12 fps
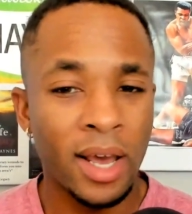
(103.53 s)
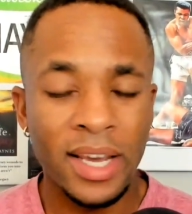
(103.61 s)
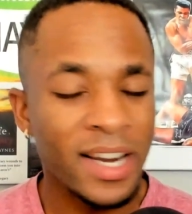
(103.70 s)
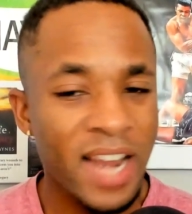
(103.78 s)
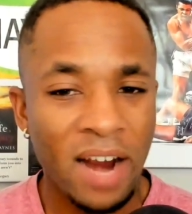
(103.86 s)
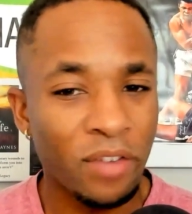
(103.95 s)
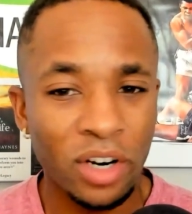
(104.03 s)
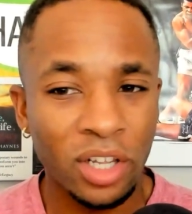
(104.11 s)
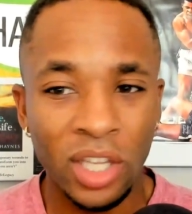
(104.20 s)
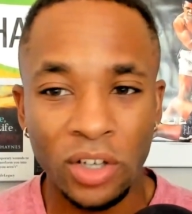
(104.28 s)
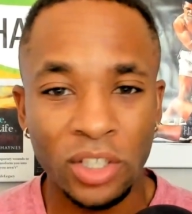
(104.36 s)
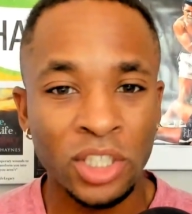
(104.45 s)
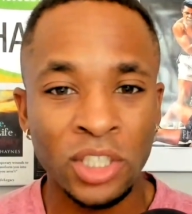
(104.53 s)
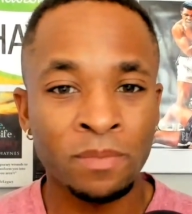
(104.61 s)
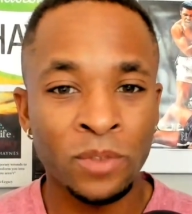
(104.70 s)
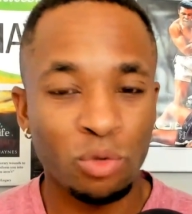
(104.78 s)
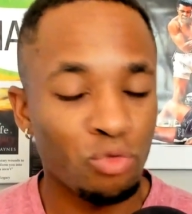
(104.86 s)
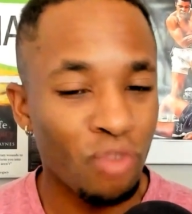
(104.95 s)
He never looks
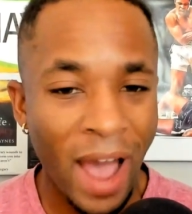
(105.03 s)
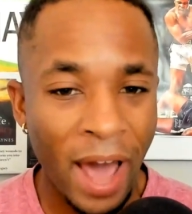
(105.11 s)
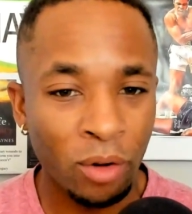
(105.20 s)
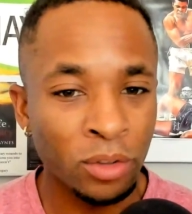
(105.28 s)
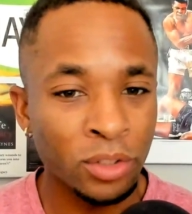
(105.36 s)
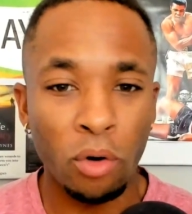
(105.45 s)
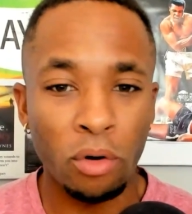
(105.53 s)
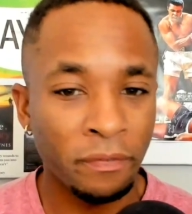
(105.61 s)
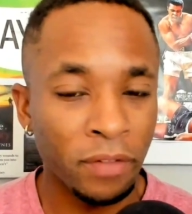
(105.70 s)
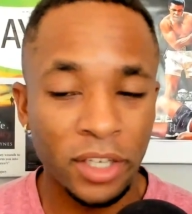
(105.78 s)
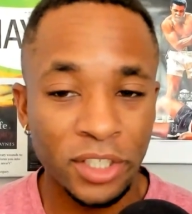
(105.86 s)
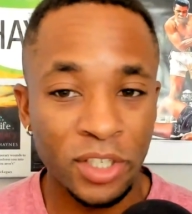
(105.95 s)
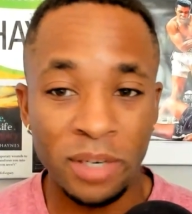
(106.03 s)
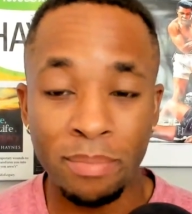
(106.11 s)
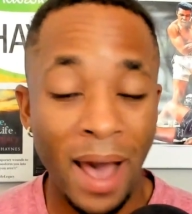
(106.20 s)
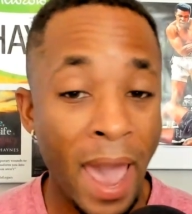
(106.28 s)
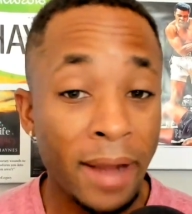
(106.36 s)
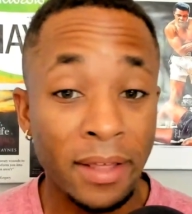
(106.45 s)
rattled or flustered
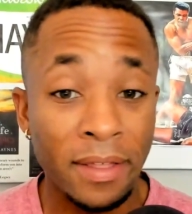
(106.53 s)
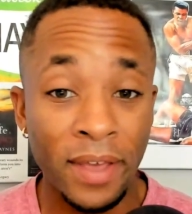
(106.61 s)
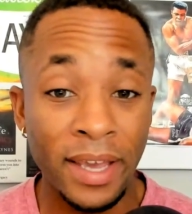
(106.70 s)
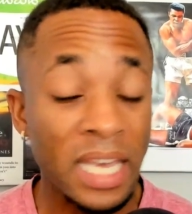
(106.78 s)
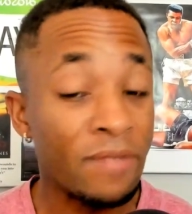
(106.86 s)
by anything.